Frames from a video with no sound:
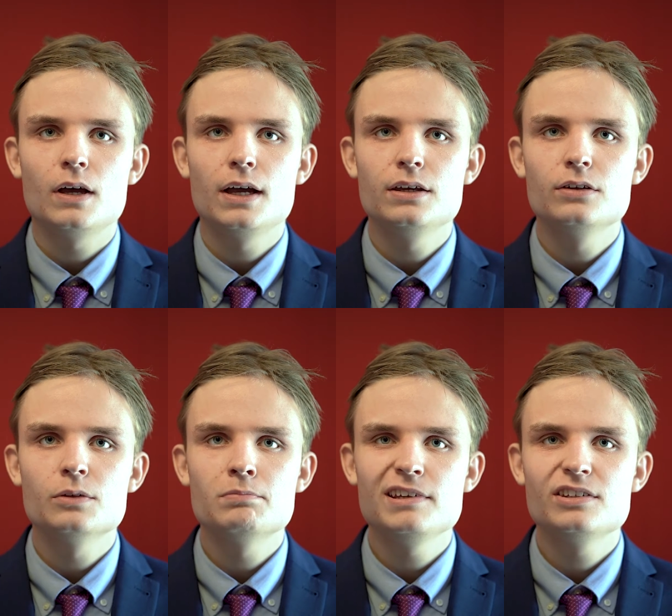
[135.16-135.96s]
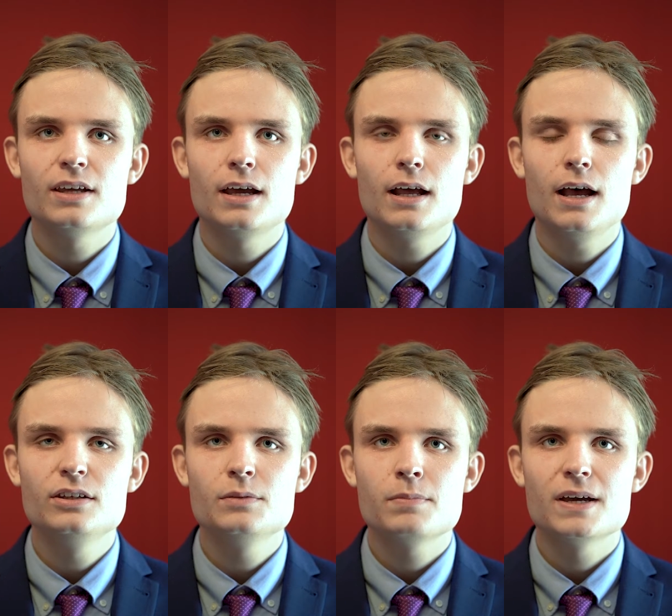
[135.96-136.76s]
I use a preset
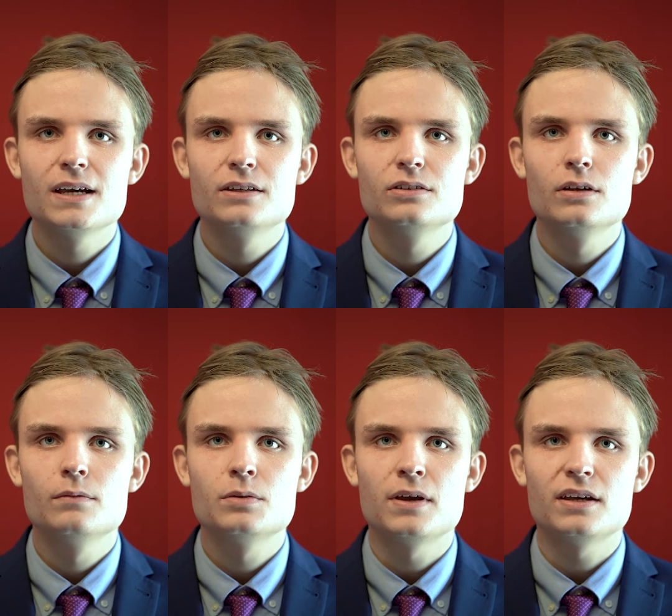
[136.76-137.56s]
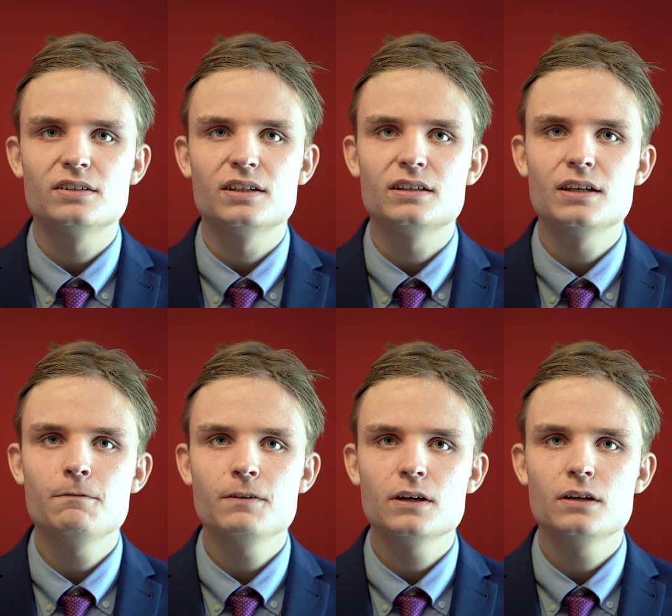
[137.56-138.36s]
as a base to make
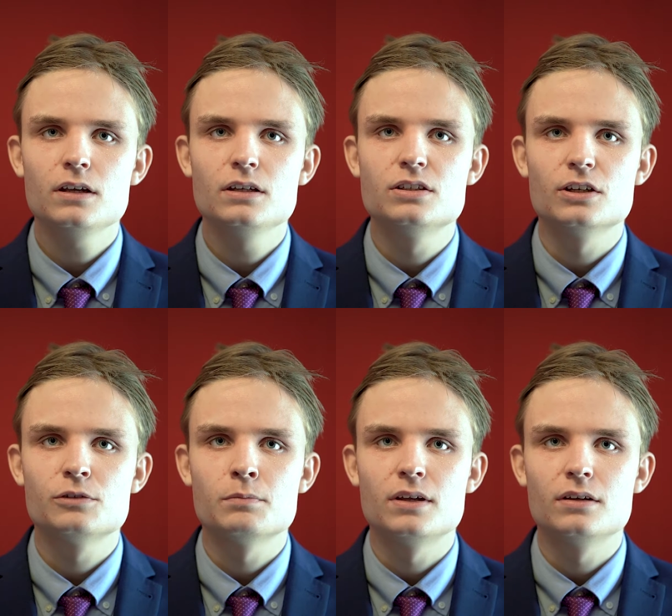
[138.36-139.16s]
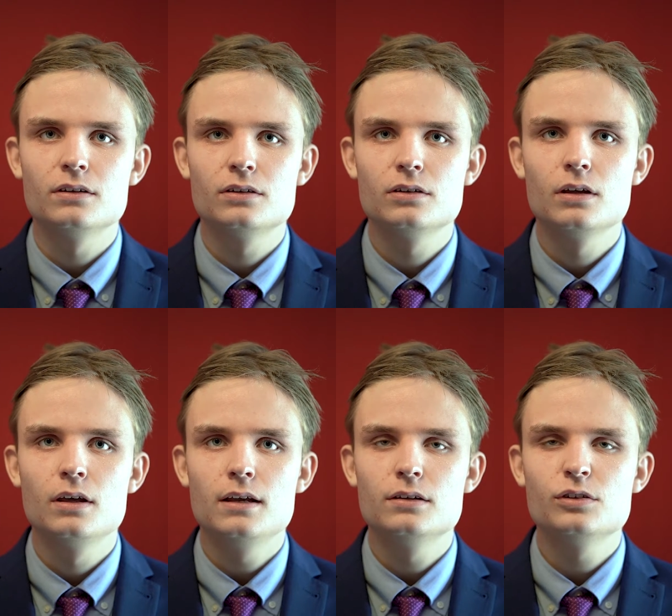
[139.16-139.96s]
significant adjustments
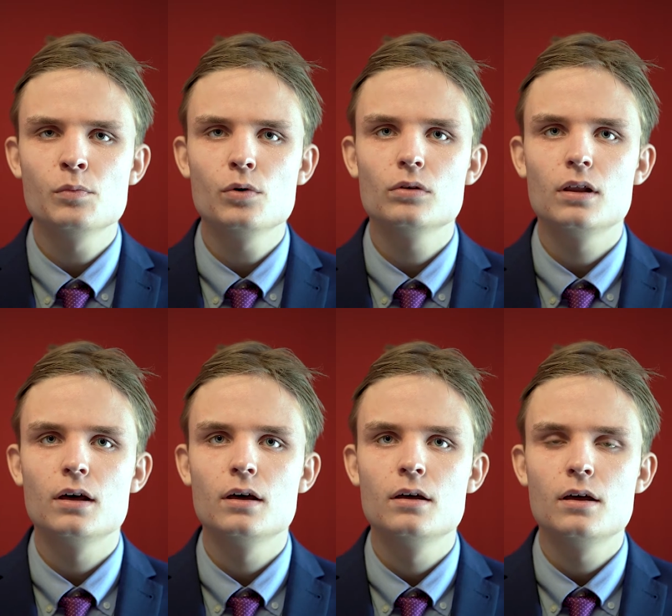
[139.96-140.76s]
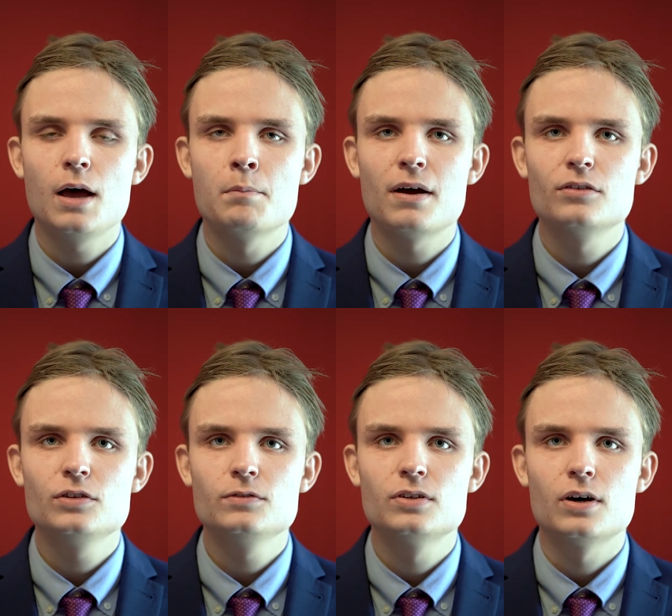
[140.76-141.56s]
in a smaller amount
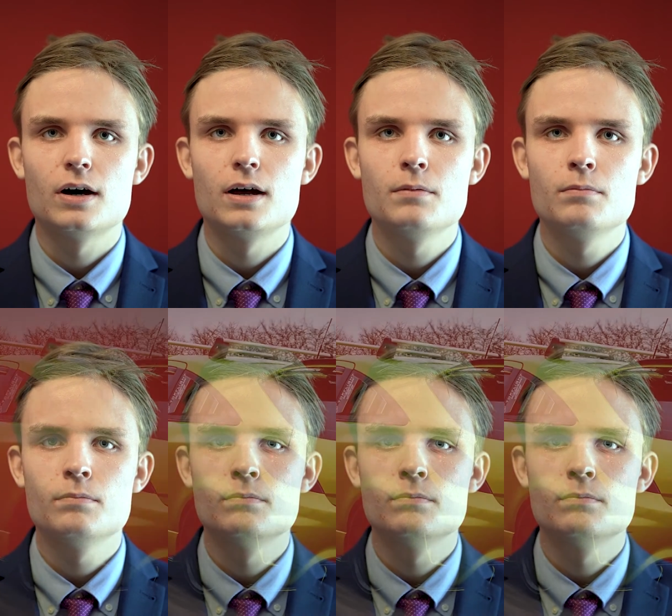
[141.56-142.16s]
of time,